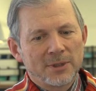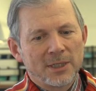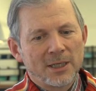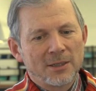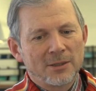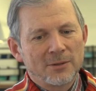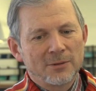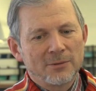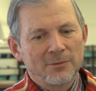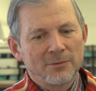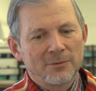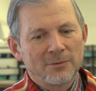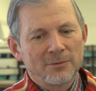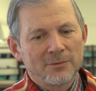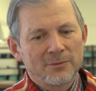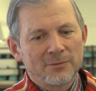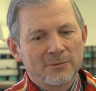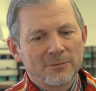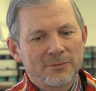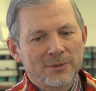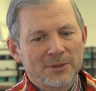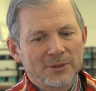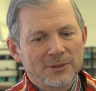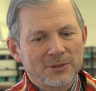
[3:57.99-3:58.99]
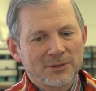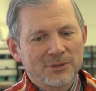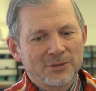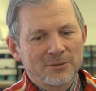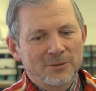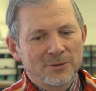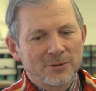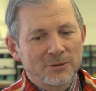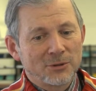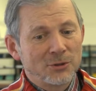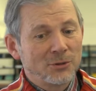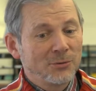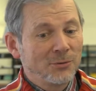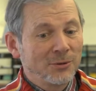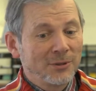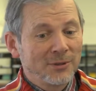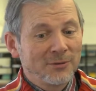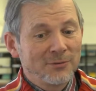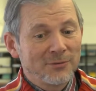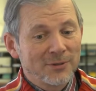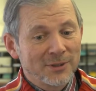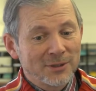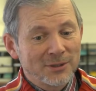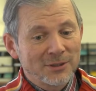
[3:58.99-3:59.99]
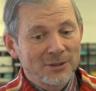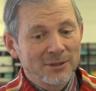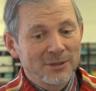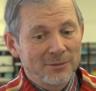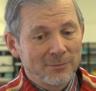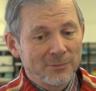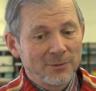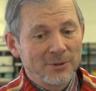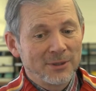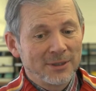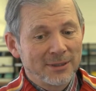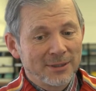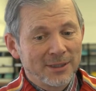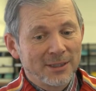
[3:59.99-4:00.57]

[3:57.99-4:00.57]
how functions, or choosing function, it was the